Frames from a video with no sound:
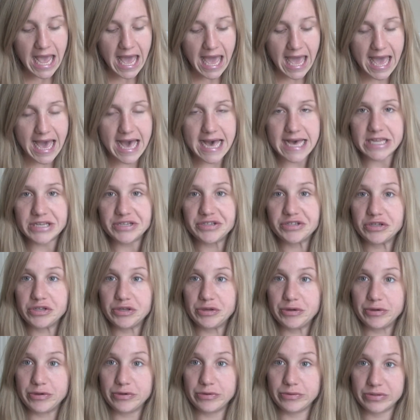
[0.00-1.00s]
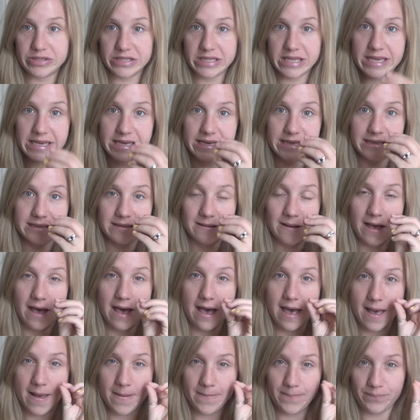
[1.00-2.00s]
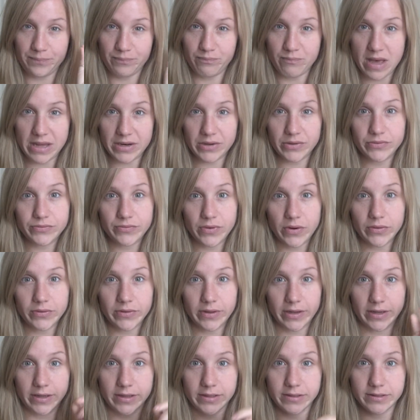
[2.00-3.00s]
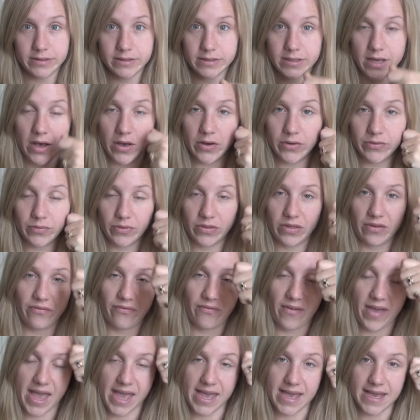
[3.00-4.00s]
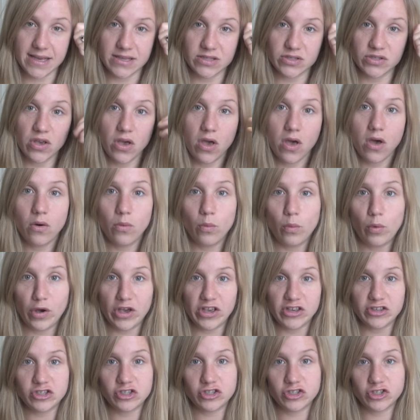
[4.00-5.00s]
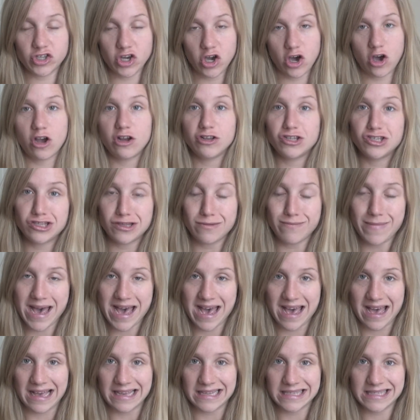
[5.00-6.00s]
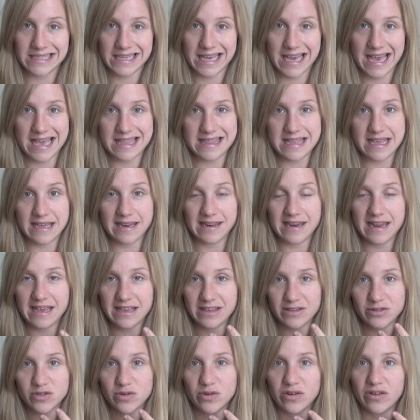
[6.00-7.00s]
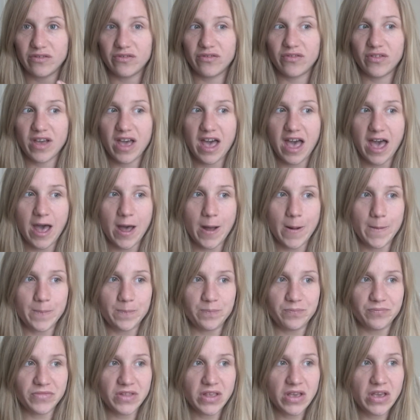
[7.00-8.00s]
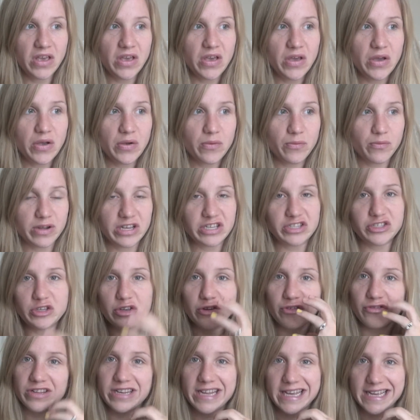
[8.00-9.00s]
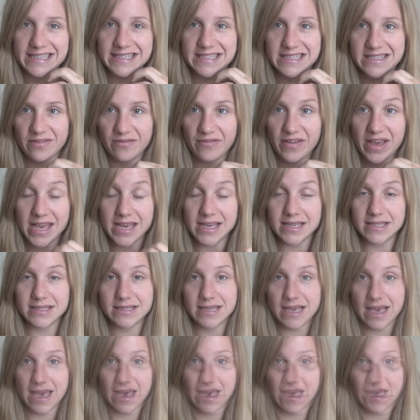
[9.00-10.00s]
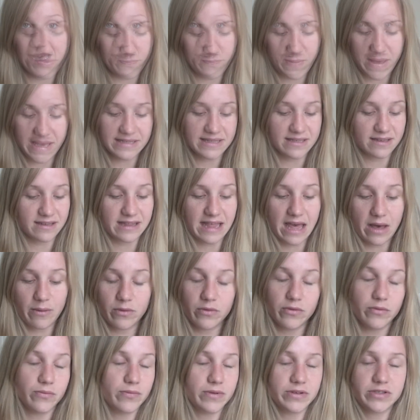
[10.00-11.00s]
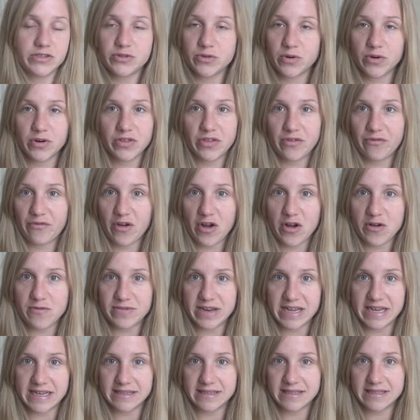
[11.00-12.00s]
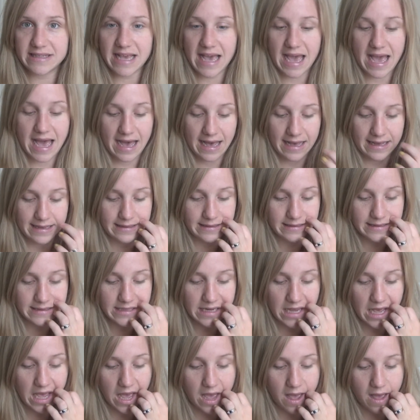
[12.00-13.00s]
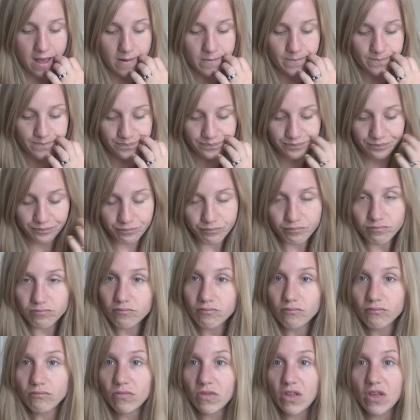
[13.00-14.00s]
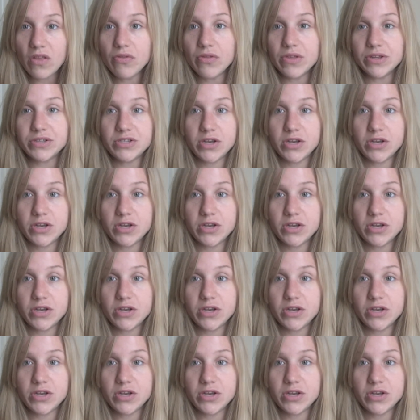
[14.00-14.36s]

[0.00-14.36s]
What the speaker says: and you use these metal rollers over the face which charge the mask, and then it sort of rejuvenates the face, and basically that will restore the firmness and the